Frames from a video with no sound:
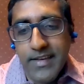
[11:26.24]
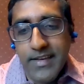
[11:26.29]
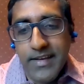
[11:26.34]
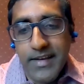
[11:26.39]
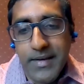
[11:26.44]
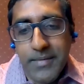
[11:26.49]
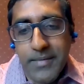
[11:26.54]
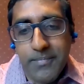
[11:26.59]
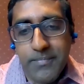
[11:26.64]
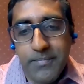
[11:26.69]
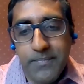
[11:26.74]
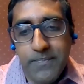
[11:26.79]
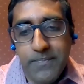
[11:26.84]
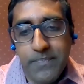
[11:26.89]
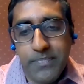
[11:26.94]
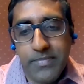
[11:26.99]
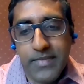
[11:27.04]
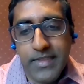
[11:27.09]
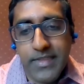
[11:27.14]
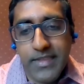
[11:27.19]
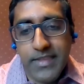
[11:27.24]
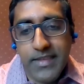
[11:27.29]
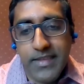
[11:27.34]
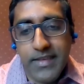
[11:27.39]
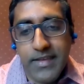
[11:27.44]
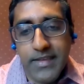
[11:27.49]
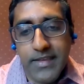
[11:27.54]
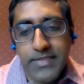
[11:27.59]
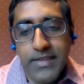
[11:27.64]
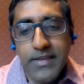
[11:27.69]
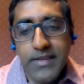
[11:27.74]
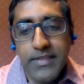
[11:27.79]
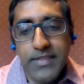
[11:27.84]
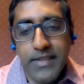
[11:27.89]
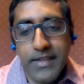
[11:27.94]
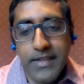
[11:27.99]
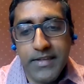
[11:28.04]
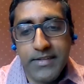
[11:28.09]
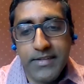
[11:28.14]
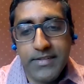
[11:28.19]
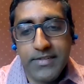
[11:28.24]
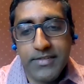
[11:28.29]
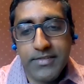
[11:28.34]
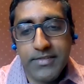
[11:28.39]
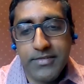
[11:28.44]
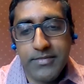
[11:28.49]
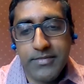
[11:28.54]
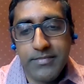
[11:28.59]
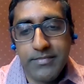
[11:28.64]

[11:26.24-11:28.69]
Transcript: I think that,